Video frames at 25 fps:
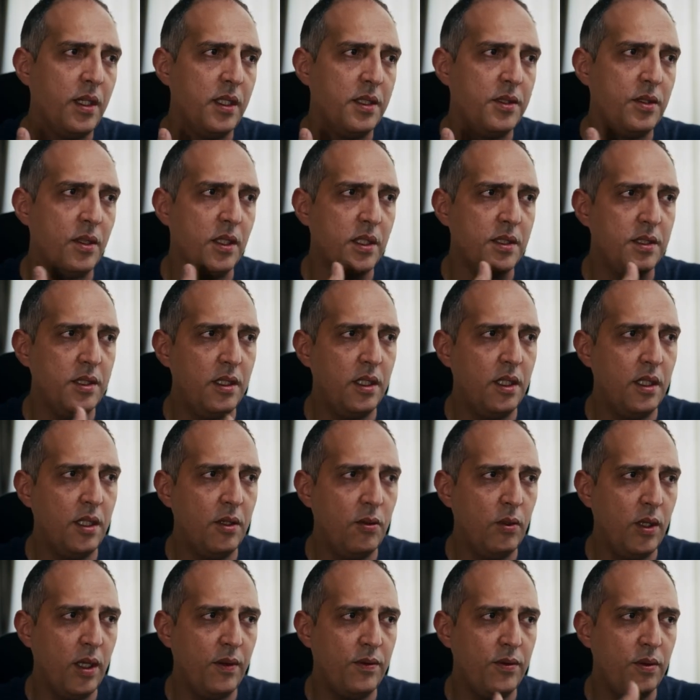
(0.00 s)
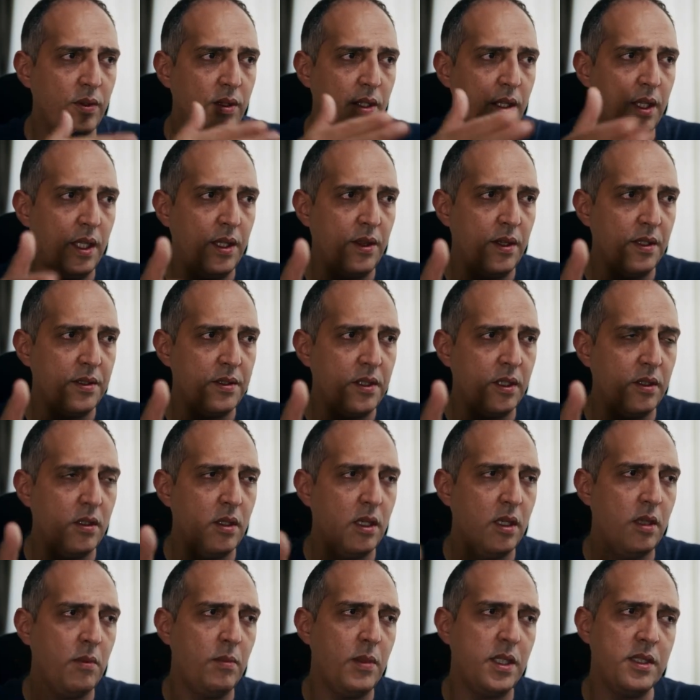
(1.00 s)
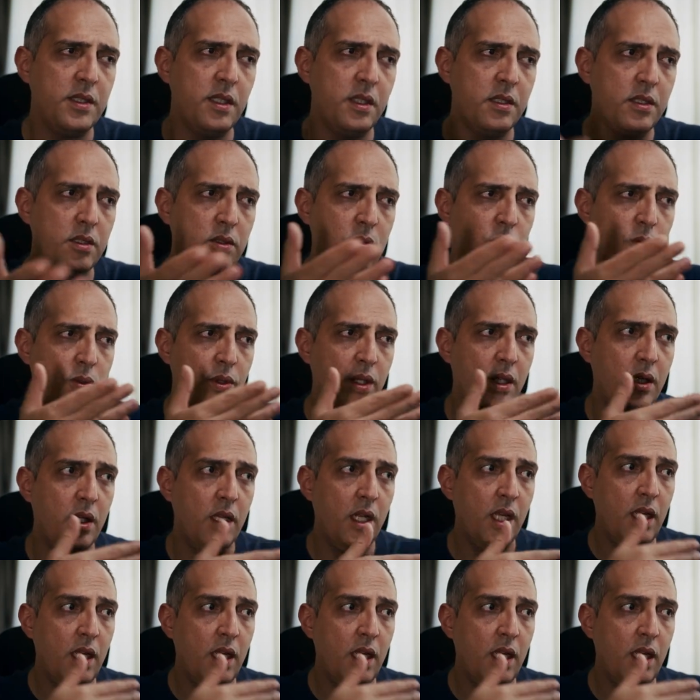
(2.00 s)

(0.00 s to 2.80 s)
As you can see here, we have to the right the circular muscles, to the